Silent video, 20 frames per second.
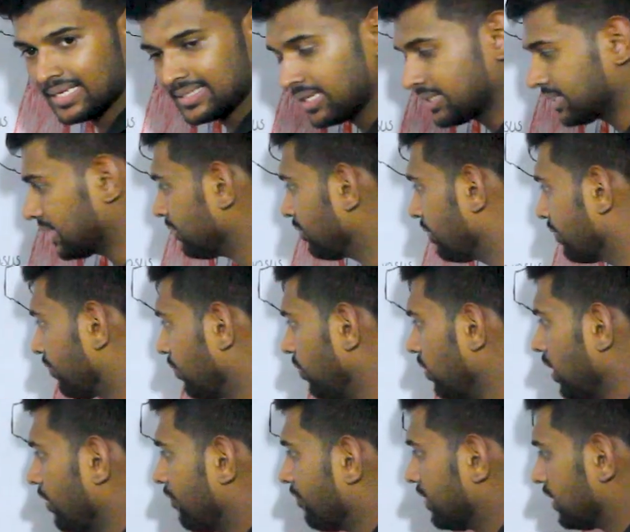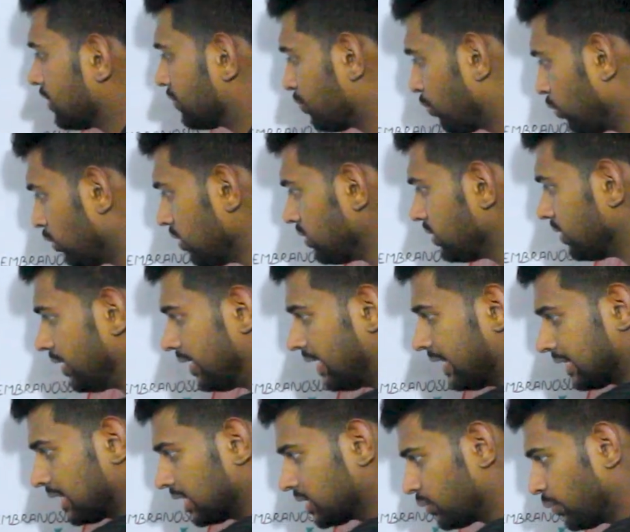As I said before, if this pulls
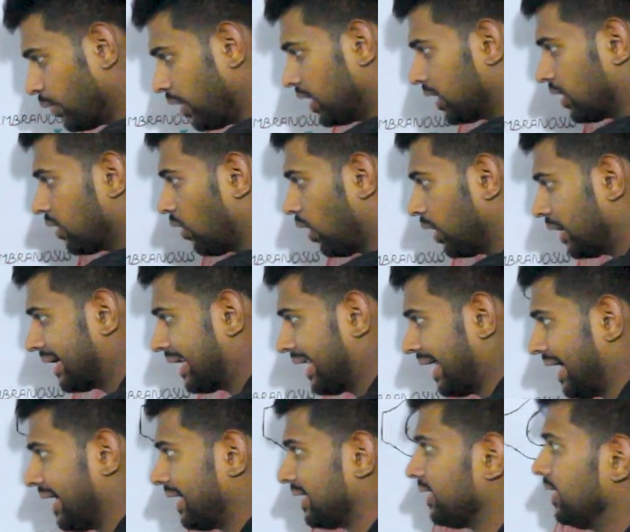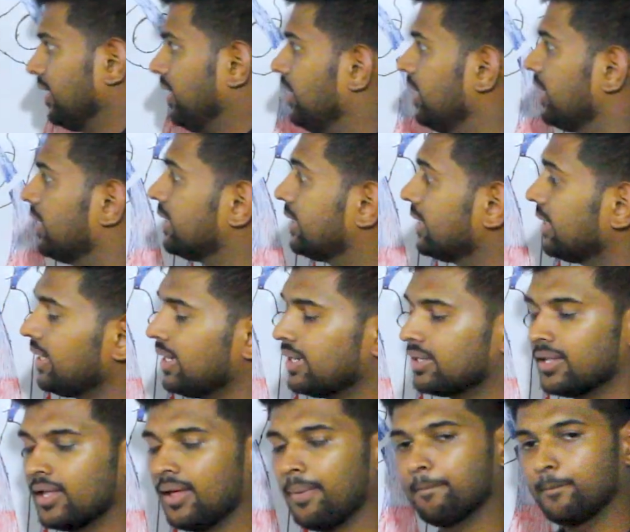in this way, it contracts, it
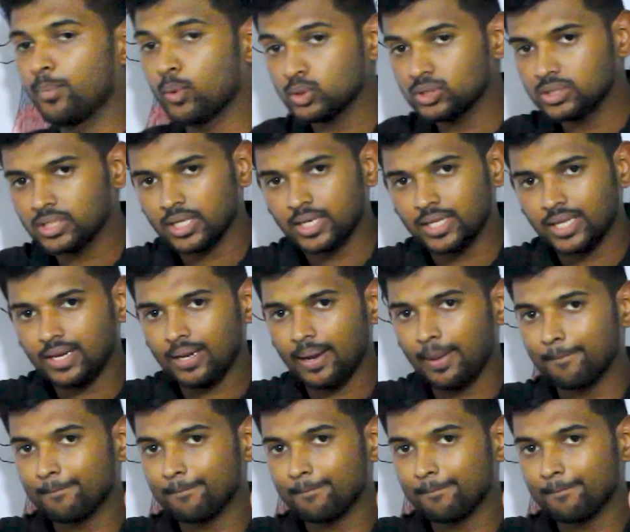creates the posterior